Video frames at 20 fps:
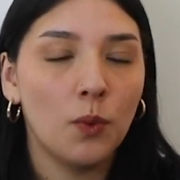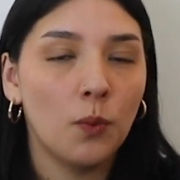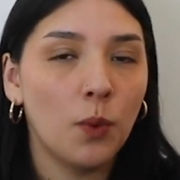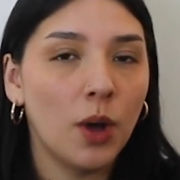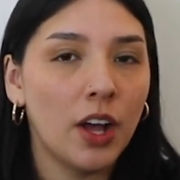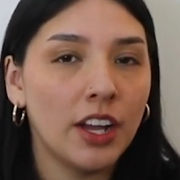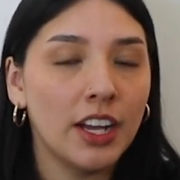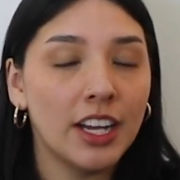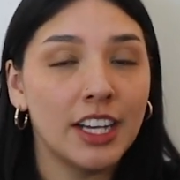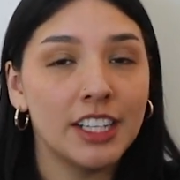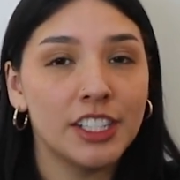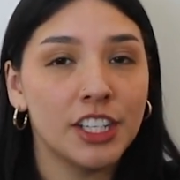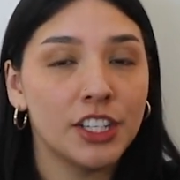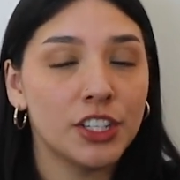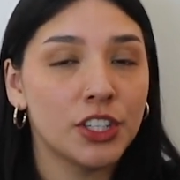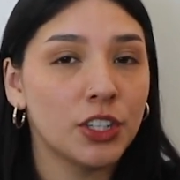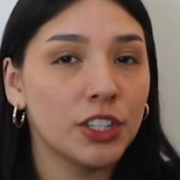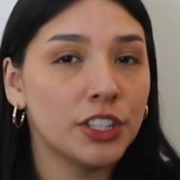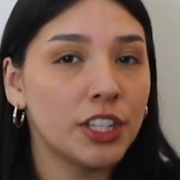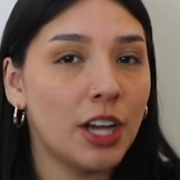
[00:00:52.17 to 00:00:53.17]
what a
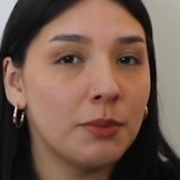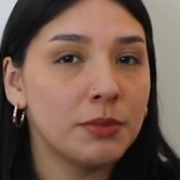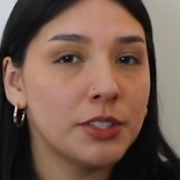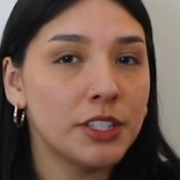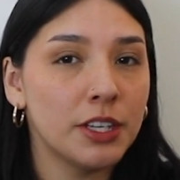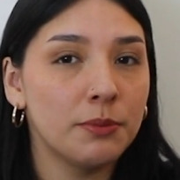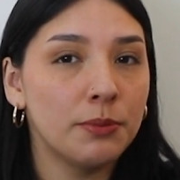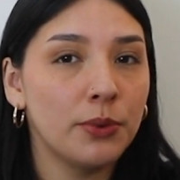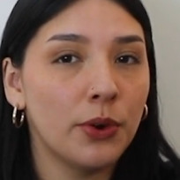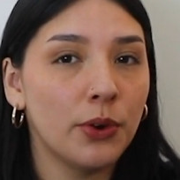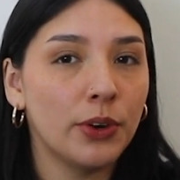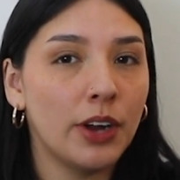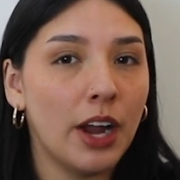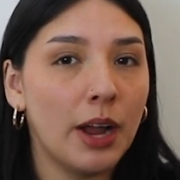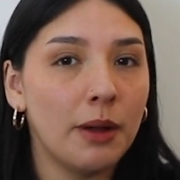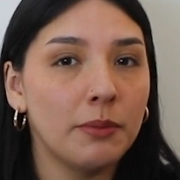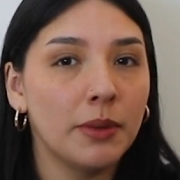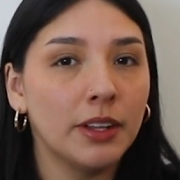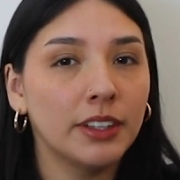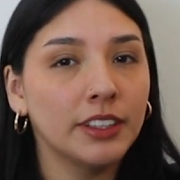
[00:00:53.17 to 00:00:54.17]
digital adoption
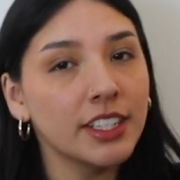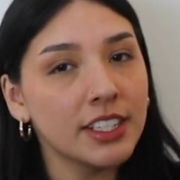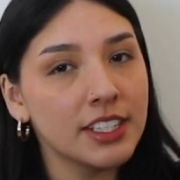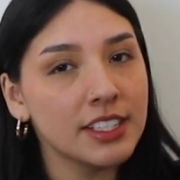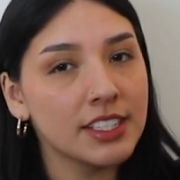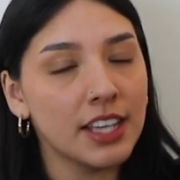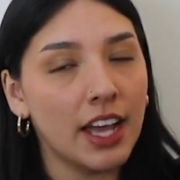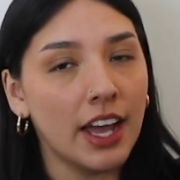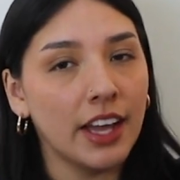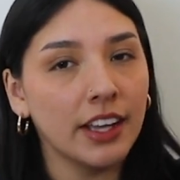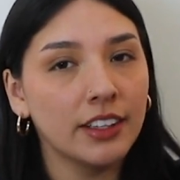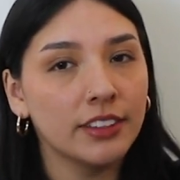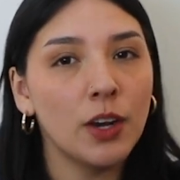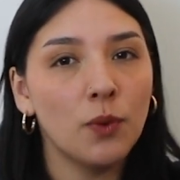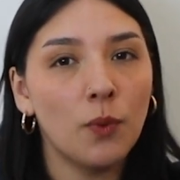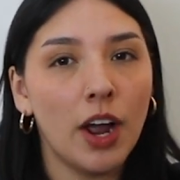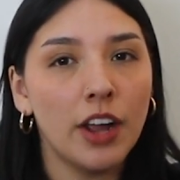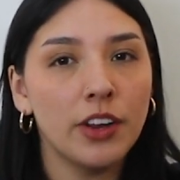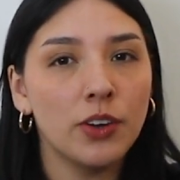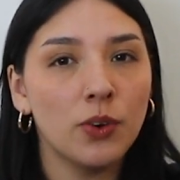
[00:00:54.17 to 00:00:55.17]
program looks like, and
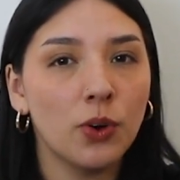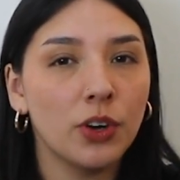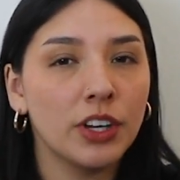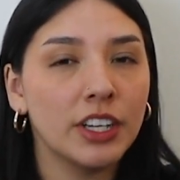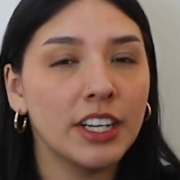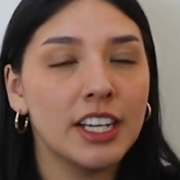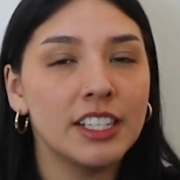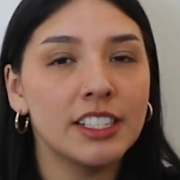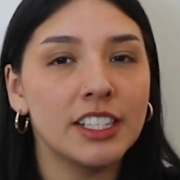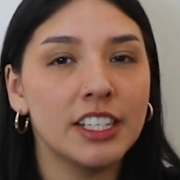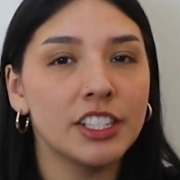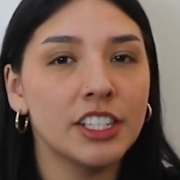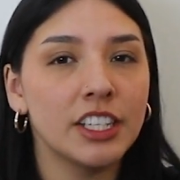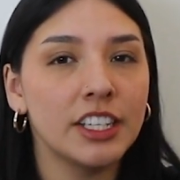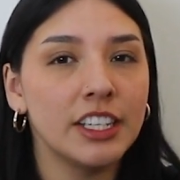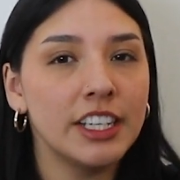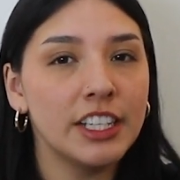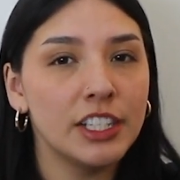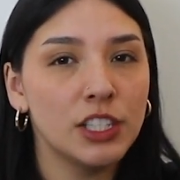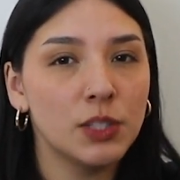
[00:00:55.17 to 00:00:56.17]
why your organization
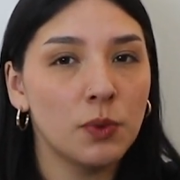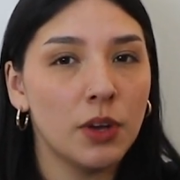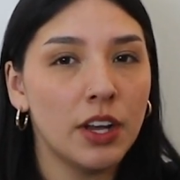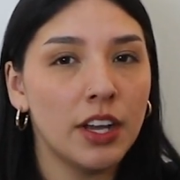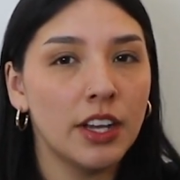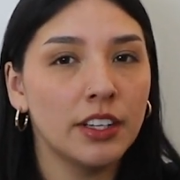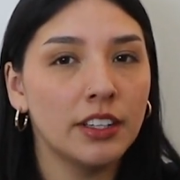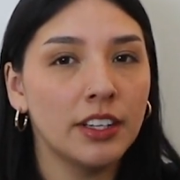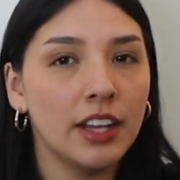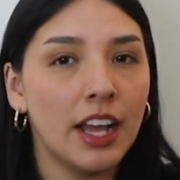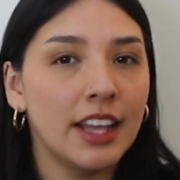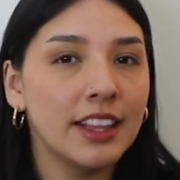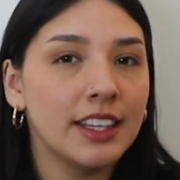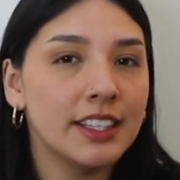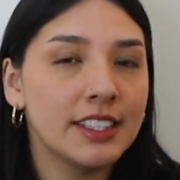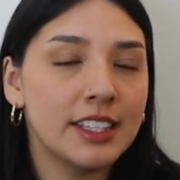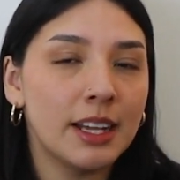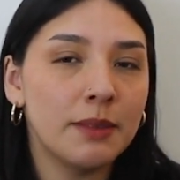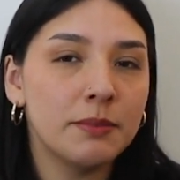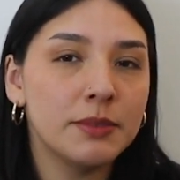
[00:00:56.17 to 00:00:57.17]
needs one, and the
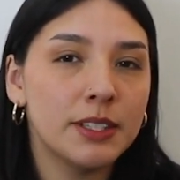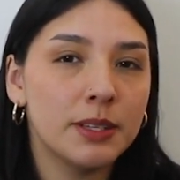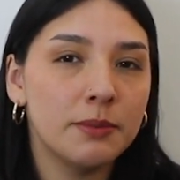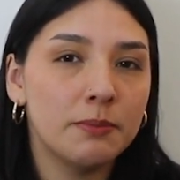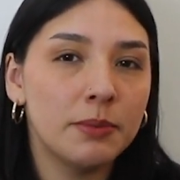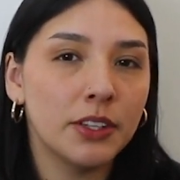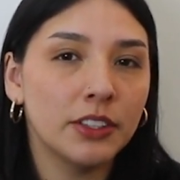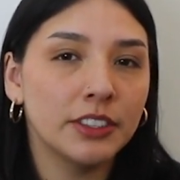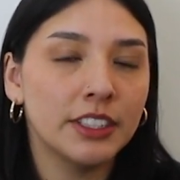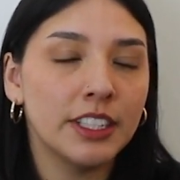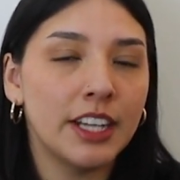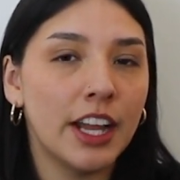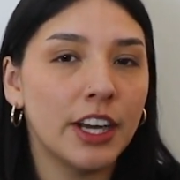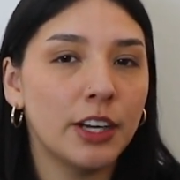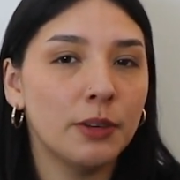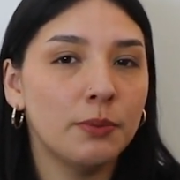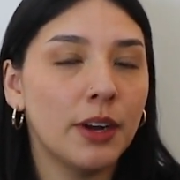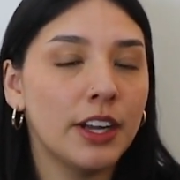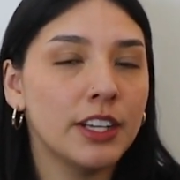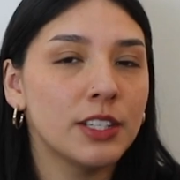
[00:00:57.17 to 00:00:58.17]
steps to build an
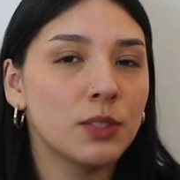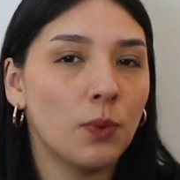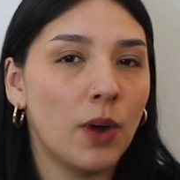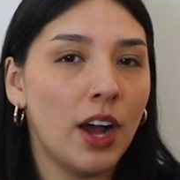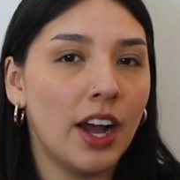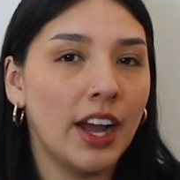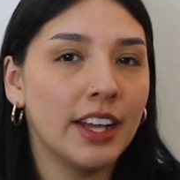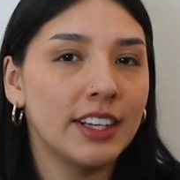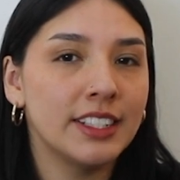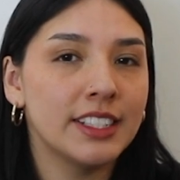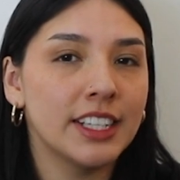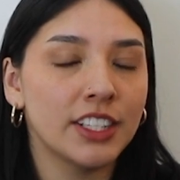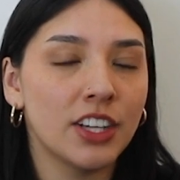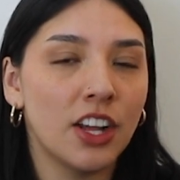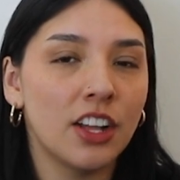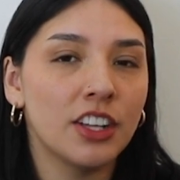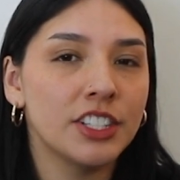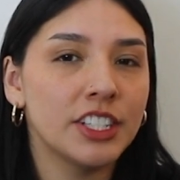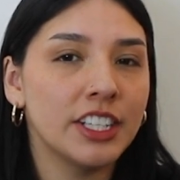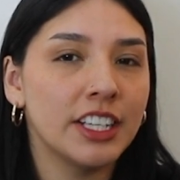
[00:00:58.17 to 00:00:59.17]
enterprise-wide
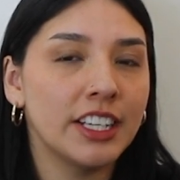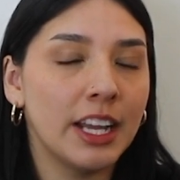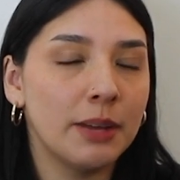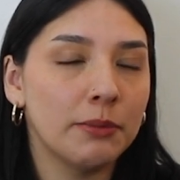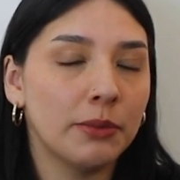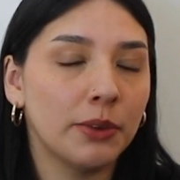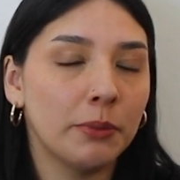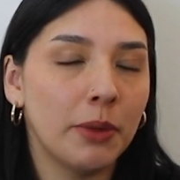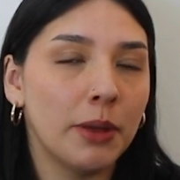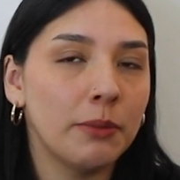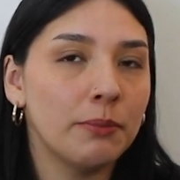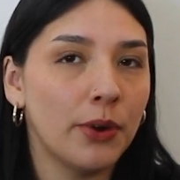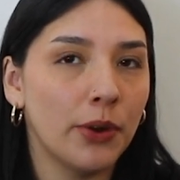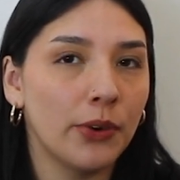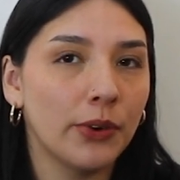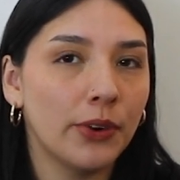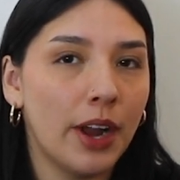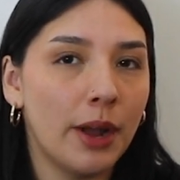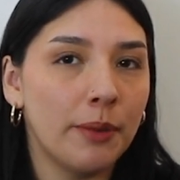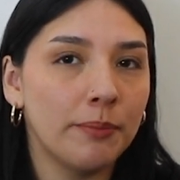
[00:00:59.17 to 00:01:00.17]
technology enablement
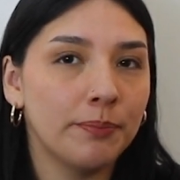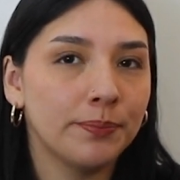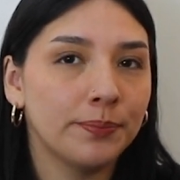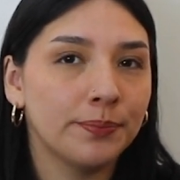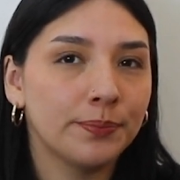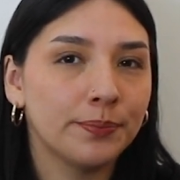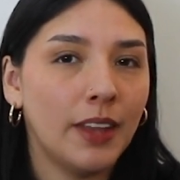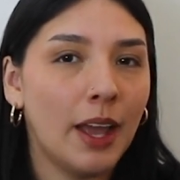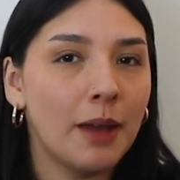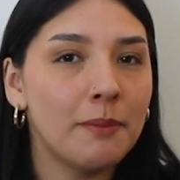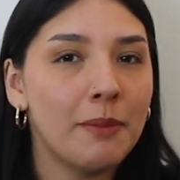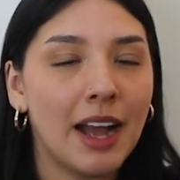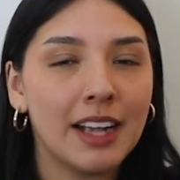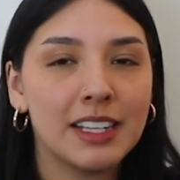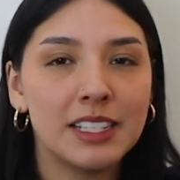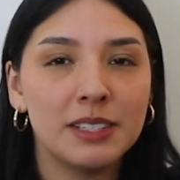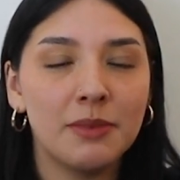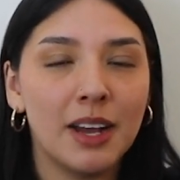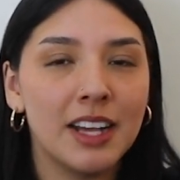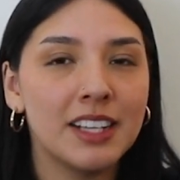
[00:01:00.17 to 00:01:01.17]
program that
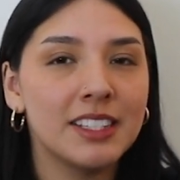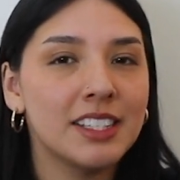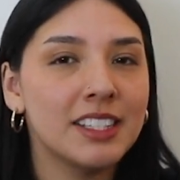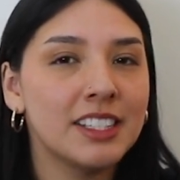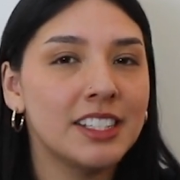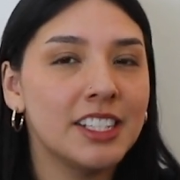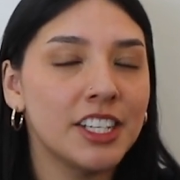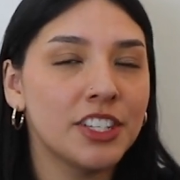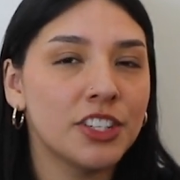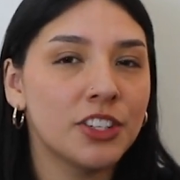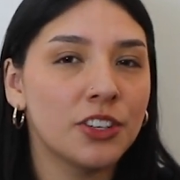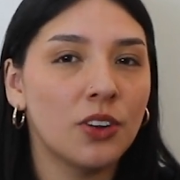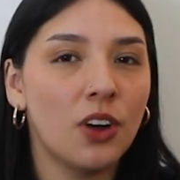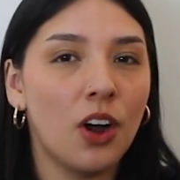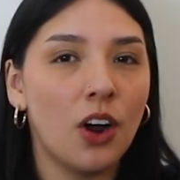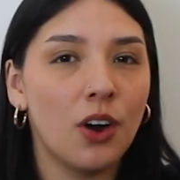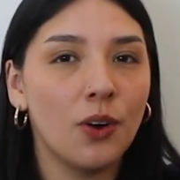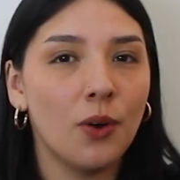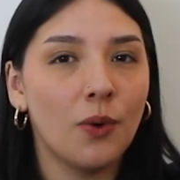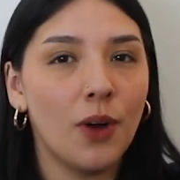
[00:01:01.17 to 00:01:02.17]
maximizes digital
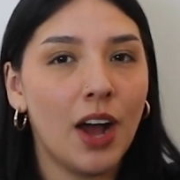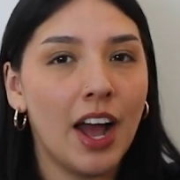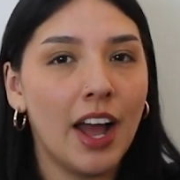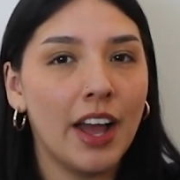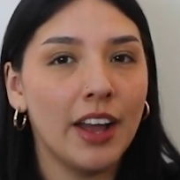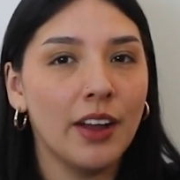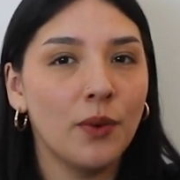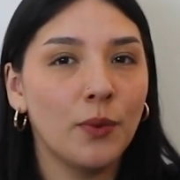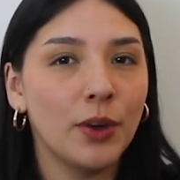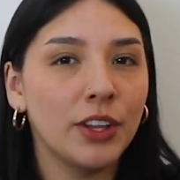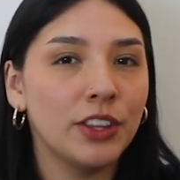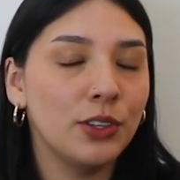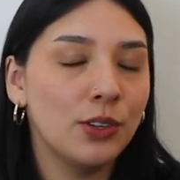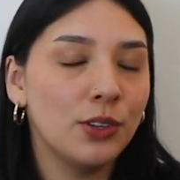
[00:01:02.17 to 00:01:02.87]
ROI with